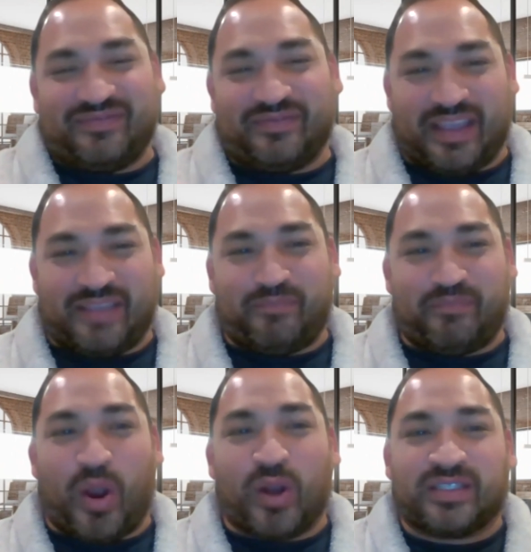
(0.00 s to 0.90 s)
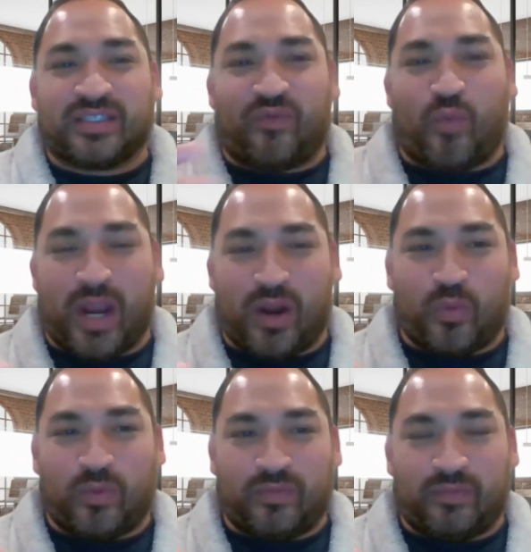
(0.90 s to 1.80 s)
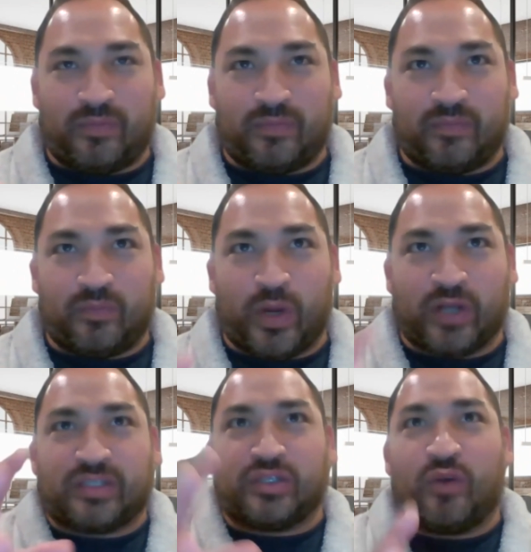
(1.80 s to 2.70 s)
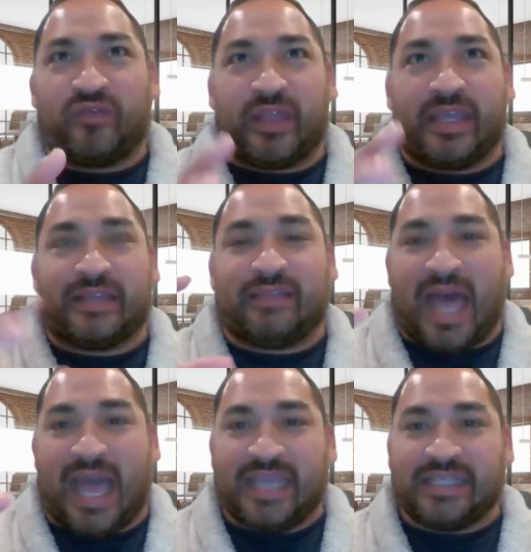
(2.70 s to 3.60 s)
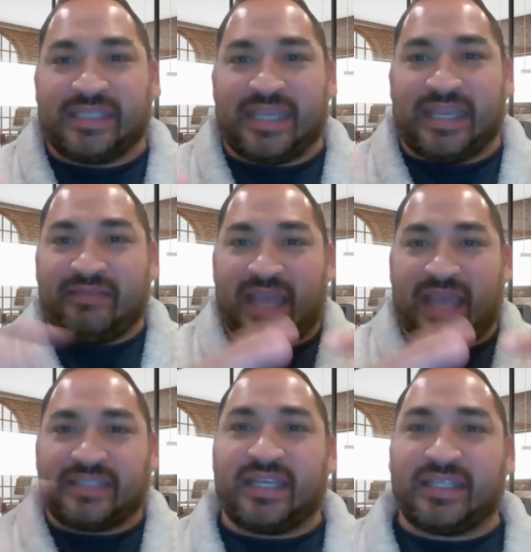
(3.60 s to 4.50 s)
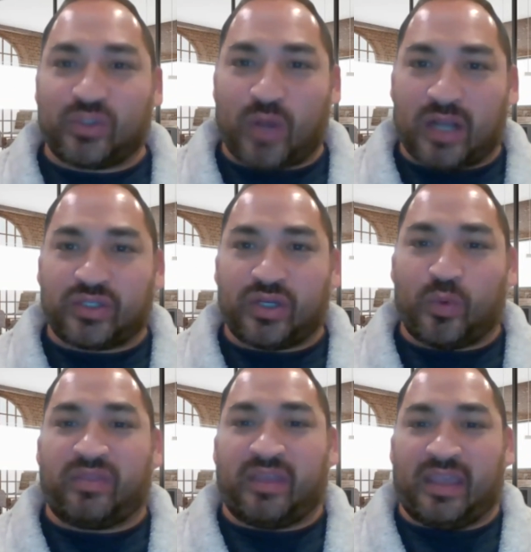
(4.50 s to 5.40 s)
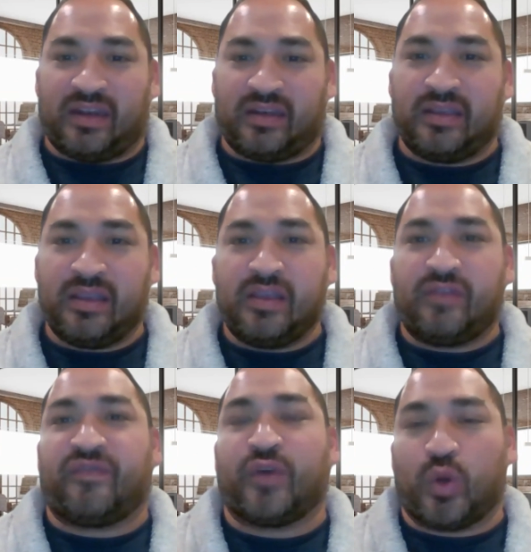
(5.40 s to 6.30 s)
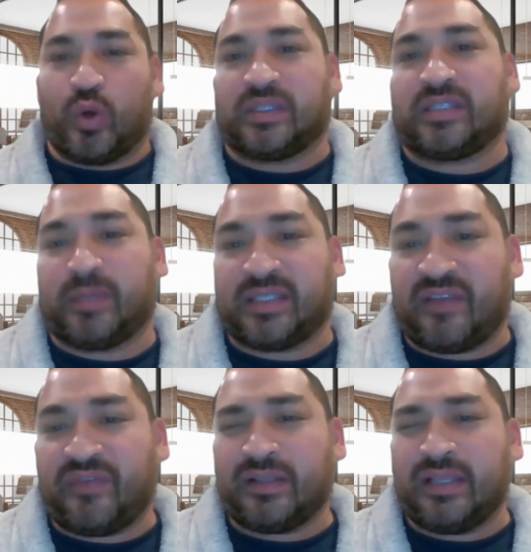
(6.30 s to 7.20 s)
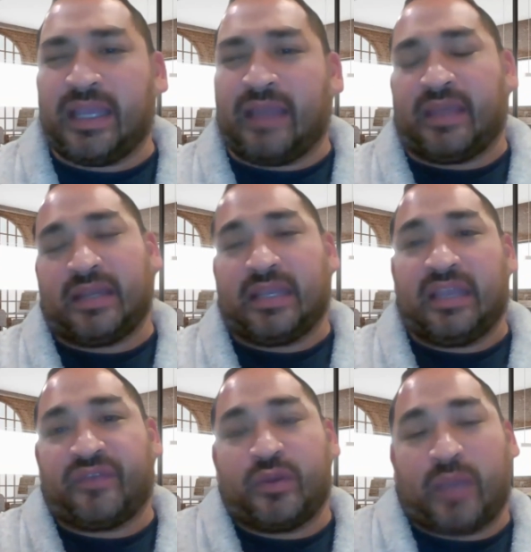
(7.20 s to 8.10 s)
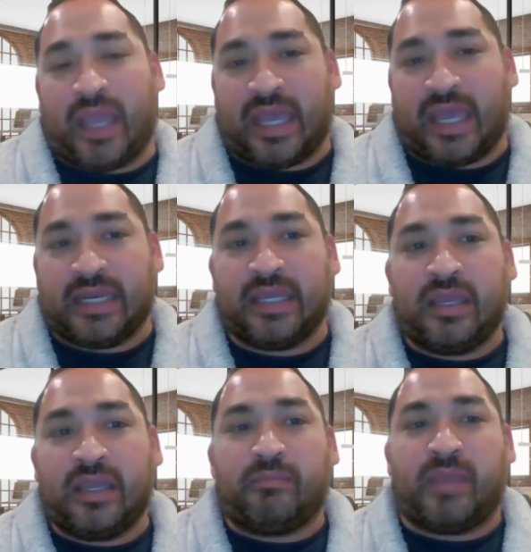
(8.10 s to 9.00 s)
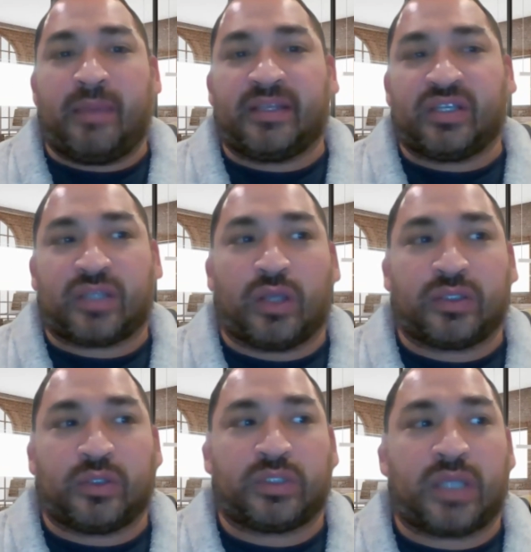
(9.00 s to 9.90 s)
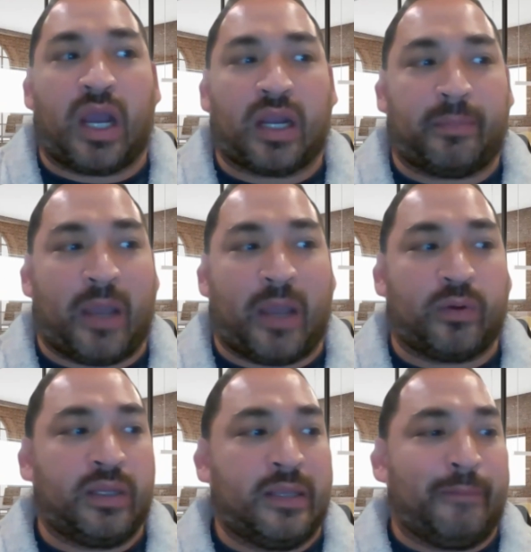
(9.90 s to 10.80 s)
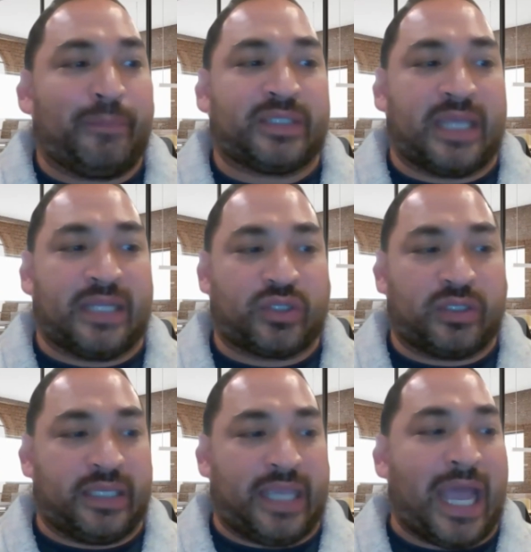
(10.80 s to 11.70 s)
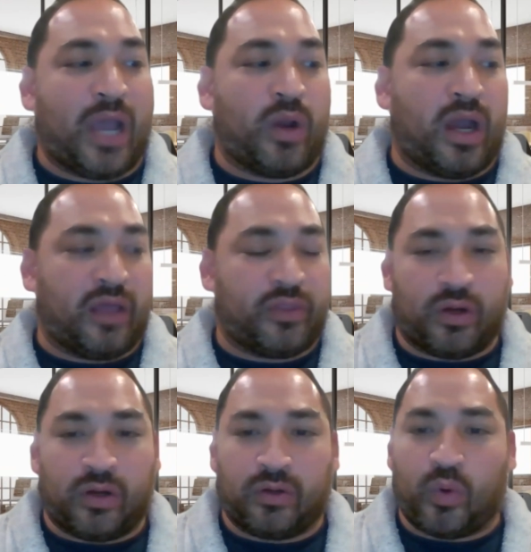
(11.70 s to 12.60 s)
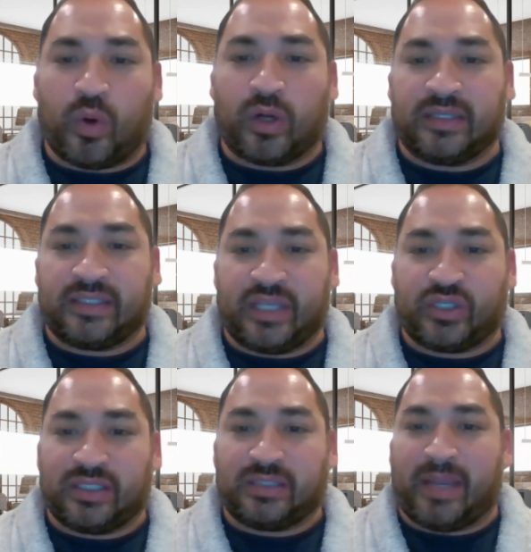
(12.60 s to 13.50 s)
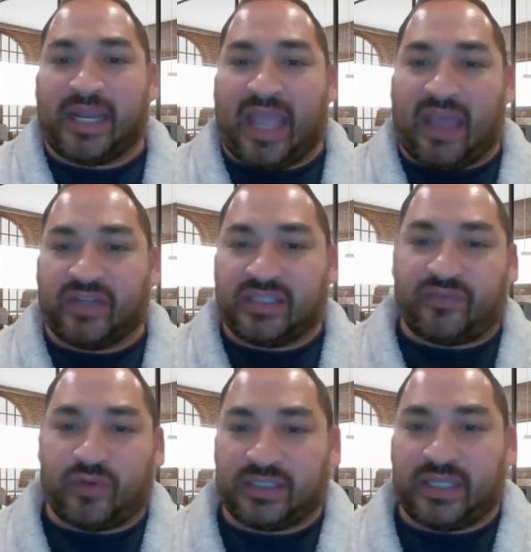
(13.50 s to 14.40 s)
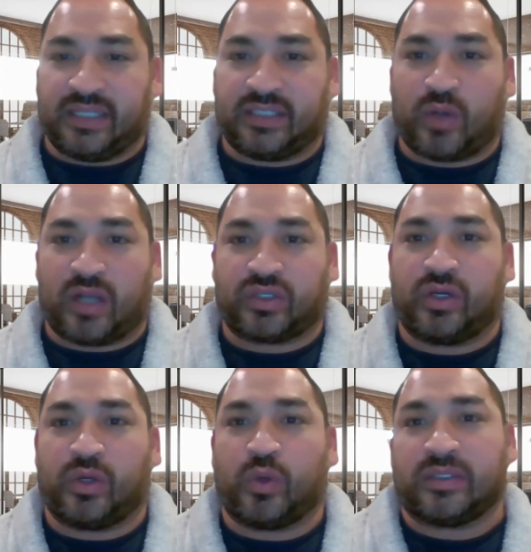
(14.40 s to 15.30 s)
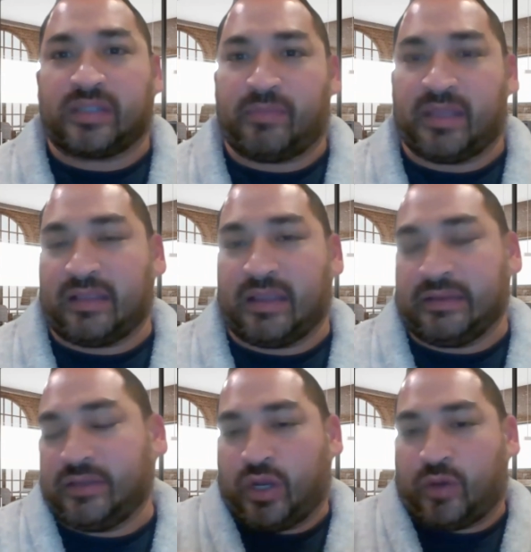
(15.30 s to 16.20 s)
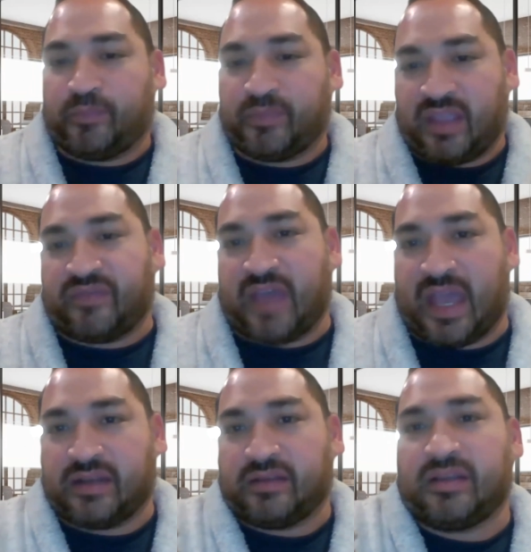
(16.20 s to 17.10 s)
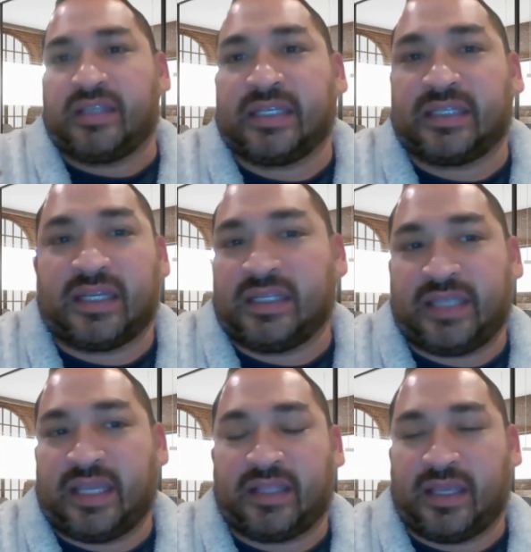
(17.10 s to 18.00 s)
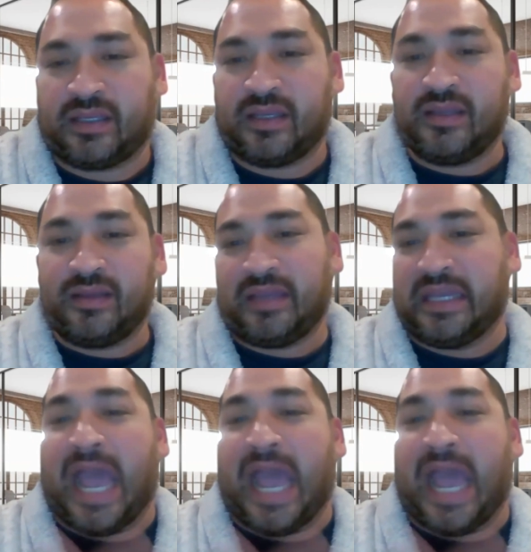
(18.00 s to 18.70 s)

like parts of where Snowflake lies in that data structure within Foothold specifically. And then if you can, maybe just also talk about potentially how other organizations might have a different data structure or something, like, if that isn't going to take like an